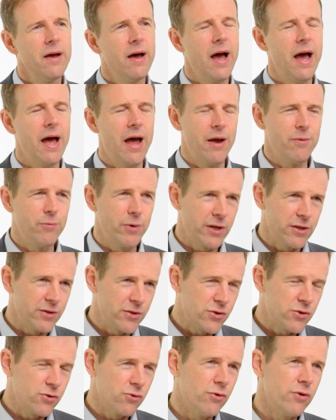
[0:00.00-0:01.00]
and we can
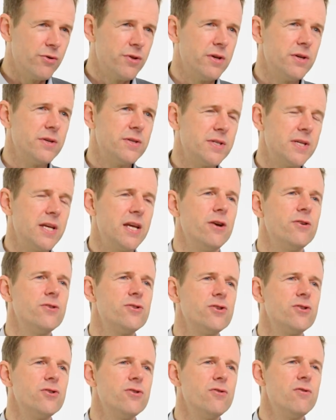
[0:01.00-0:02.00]
store the
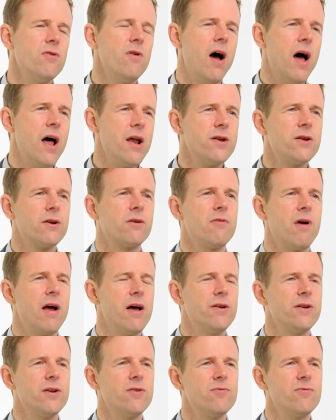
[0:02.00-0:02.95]
CO2 underground